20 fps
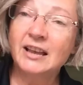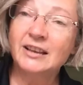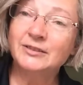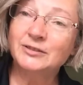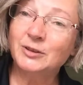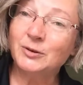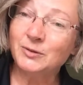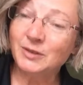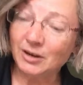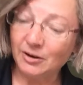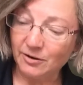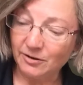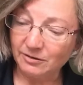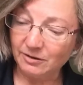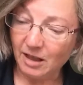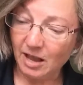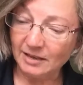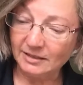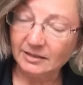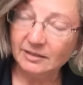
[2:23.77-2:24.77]
So there are
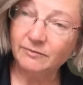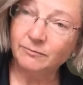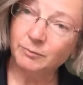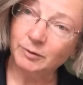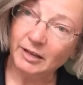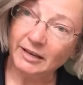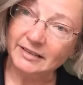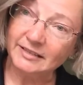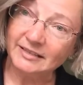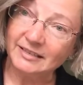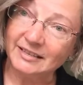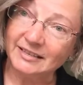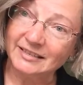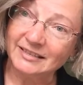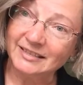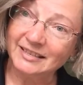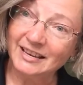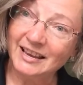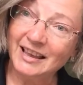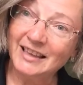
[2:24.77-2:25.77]
lots of
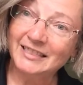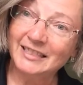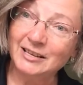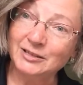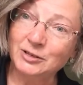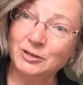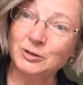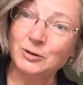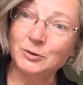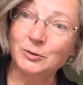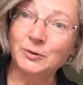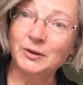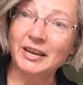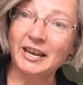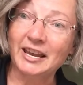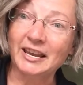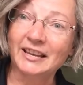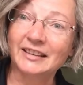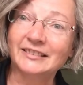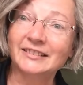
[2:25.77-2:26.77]
places that you
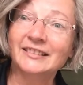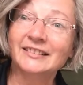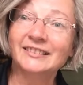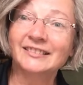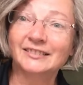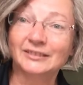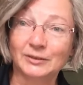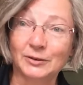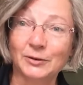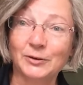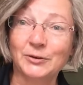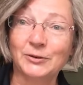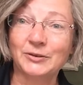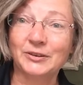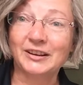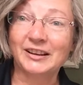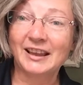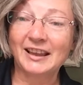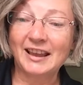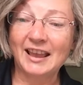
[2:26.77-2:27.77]
can
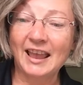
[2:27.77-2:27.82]
learn